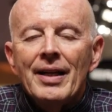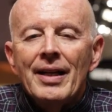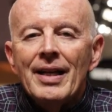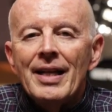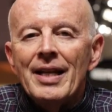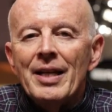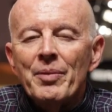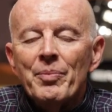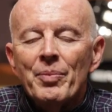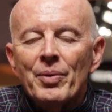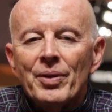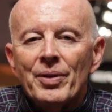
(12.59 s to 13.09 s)

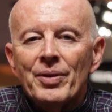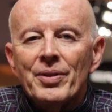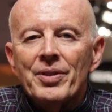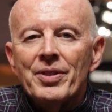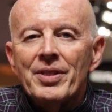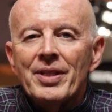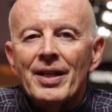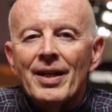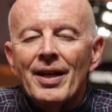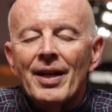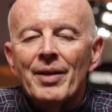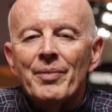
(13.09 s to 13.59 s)

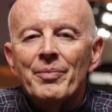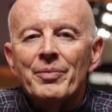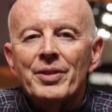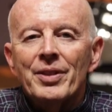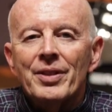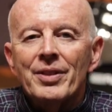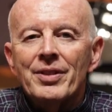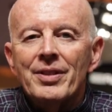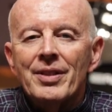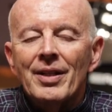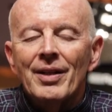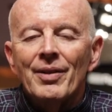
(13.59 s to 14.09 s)
Hebrews, and I'm
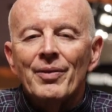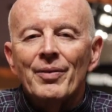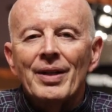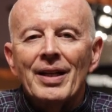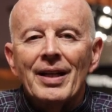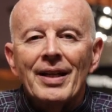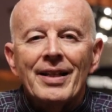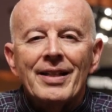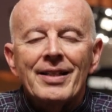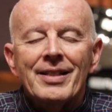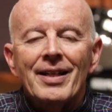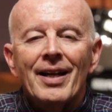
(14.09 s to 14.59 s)
just uh,
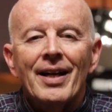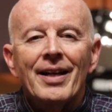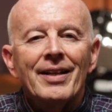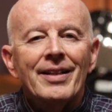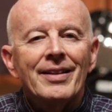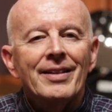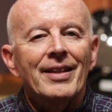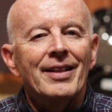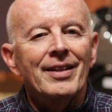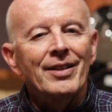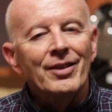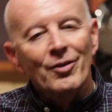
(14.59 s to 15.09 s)
really
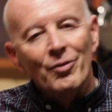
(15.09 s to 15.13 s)
excited that